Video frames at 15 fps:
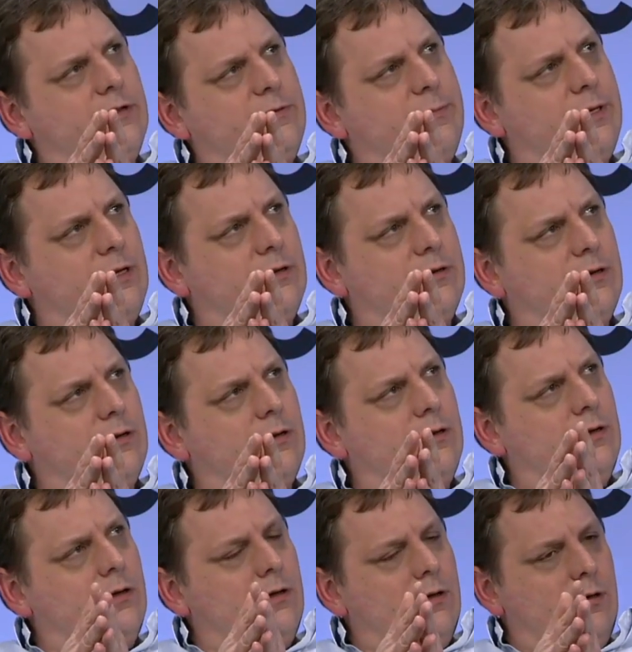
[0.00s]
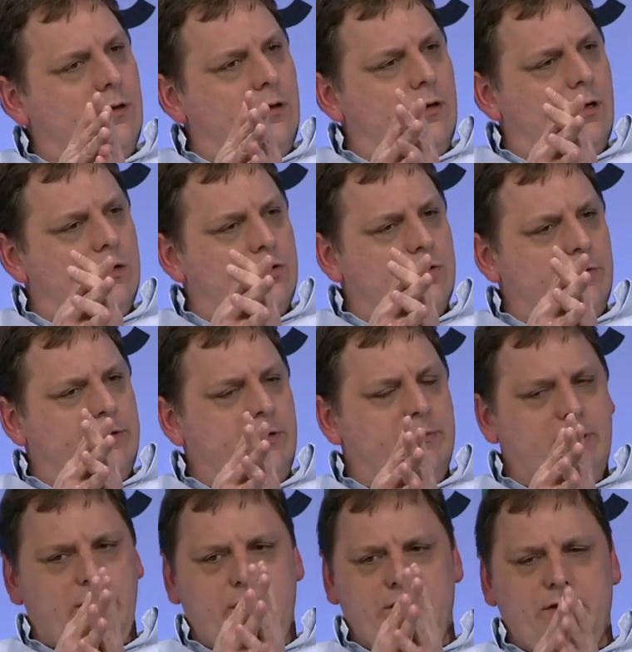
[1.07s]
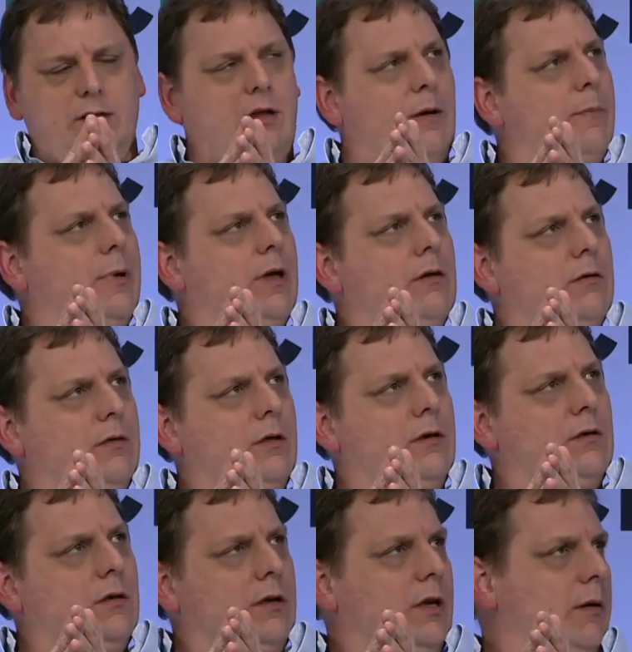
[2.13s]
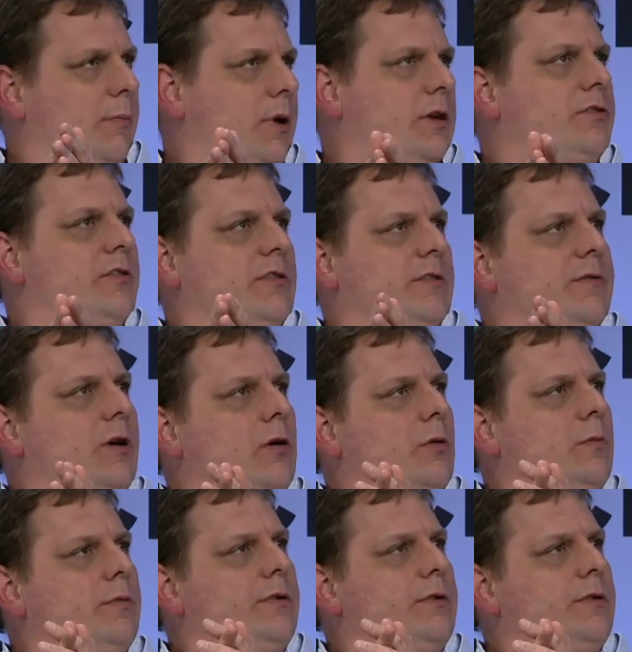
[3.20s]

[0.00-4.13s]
Because it It sure seems like it's a lot better than looking at pictures of homes.